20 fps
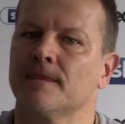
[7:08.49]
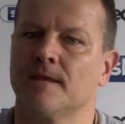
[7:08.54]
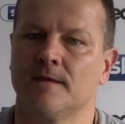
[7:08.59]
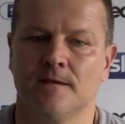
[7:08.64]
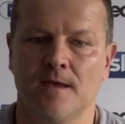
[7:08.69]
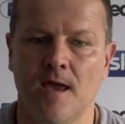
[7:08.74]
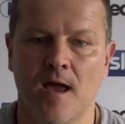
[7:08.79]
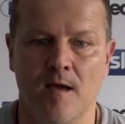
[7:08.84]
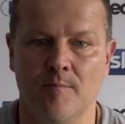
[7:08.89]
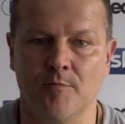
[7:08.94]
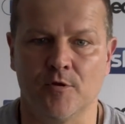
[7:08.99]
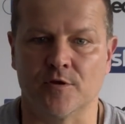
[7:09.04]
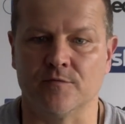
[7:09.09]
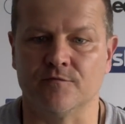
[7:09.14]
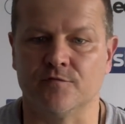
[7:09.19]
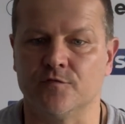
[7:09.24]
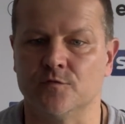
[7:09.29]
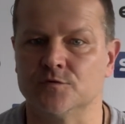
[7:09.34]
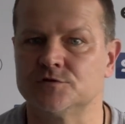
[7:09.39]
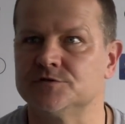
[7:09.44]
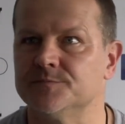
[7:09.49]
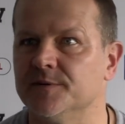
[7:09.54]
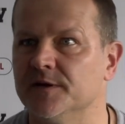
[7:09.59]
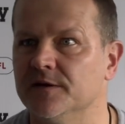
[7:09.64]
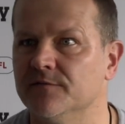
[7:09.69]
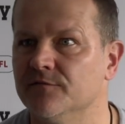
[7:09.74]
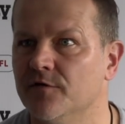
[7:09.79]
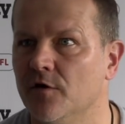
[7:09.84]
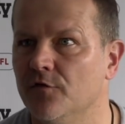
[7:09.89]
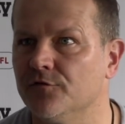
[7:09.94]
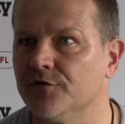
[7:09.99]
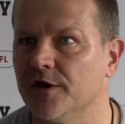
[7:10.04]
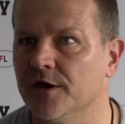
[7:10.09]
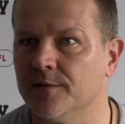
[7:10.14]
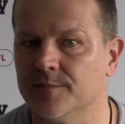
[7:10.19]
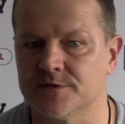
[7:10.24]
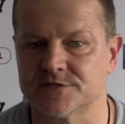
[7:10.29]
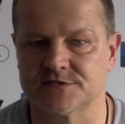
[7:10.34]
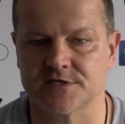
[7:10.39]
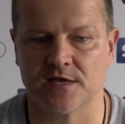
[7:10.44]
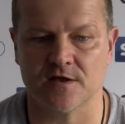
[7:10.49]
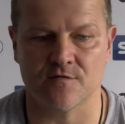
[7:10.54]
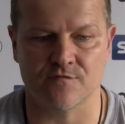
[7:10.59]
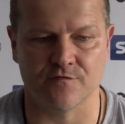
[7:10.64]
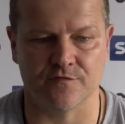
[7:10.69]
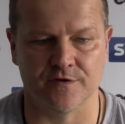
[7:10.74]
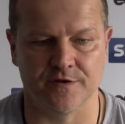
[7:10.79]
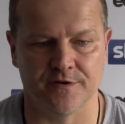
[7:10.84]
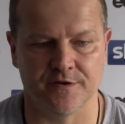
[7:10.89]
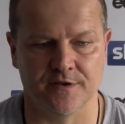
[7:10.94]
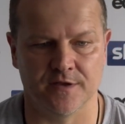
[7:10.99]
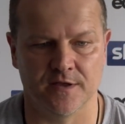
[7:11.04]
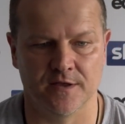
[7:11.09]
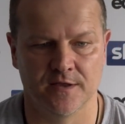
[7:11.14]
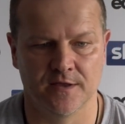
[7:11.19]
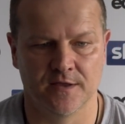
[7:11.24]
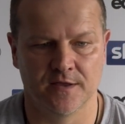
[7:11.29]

Yeah, I'm looking forward to being involved in it myself, and the